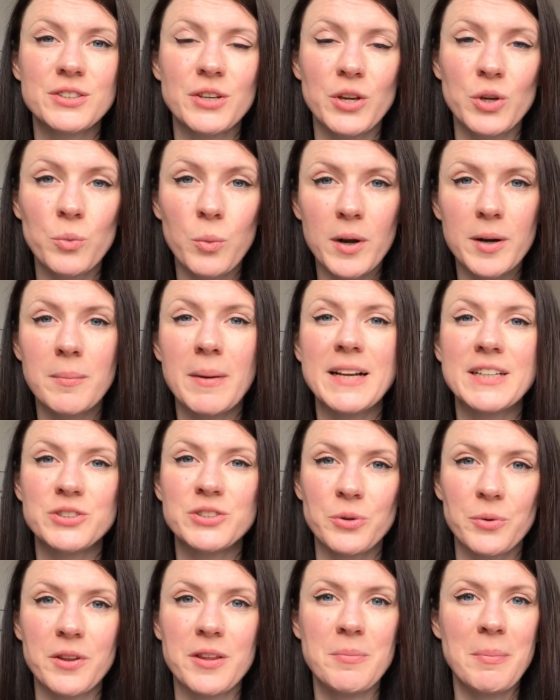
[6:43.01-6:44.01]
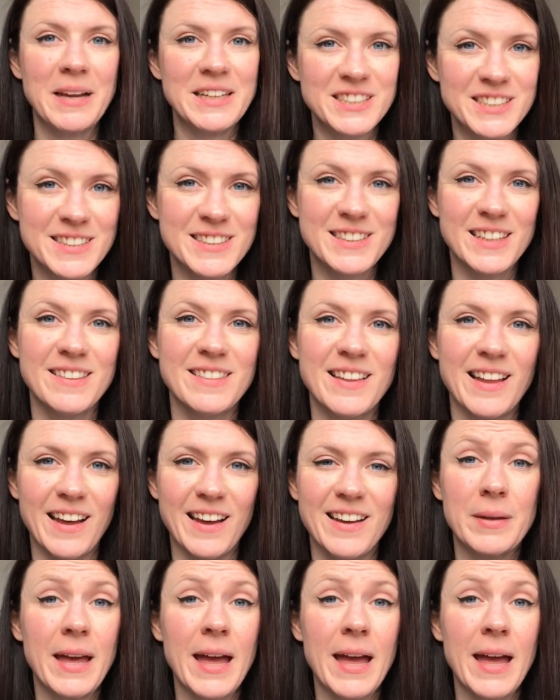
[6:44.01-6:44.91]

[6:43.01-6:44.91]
So you want to make sure that the patient's in there.